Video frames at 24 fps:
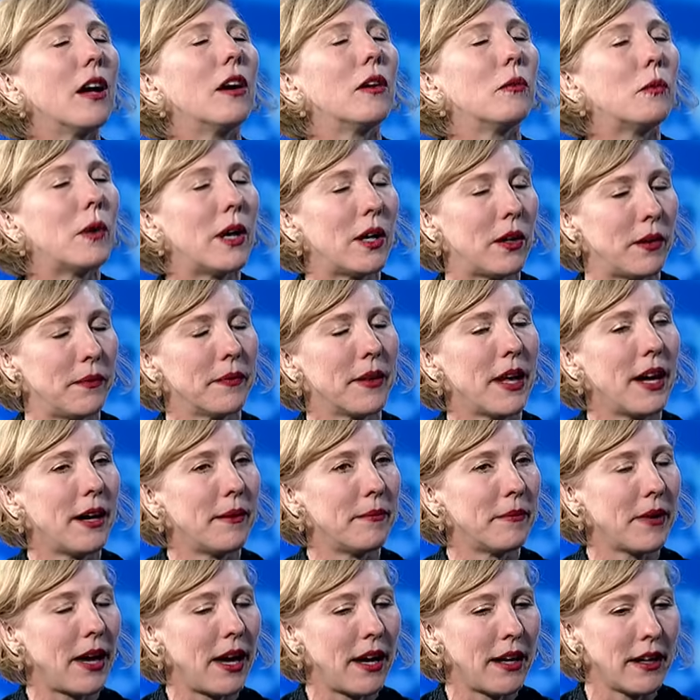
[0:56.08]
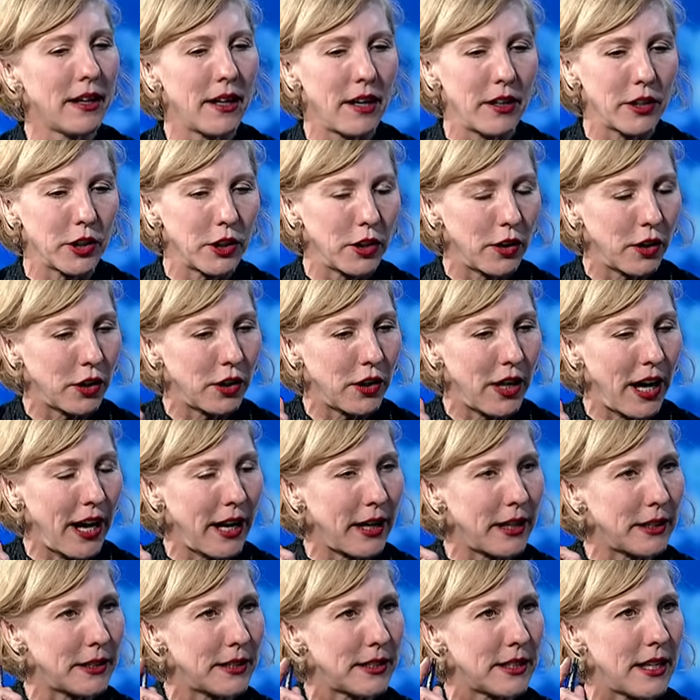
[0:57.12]
well, um, you, you
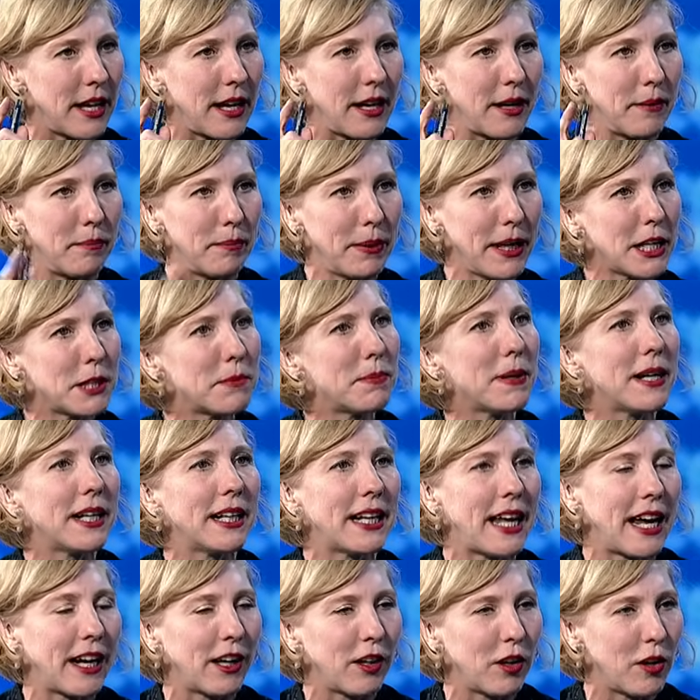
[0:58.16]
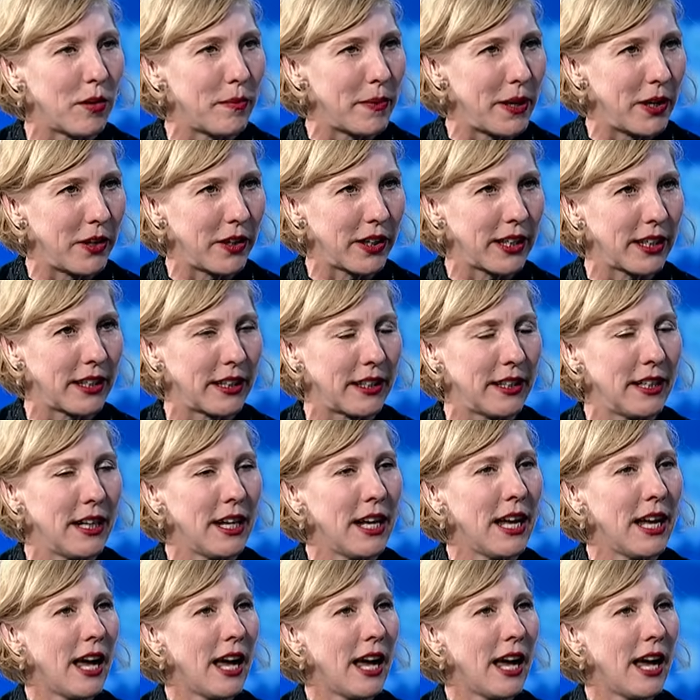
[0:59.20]
had uh, BHP and Anglo American,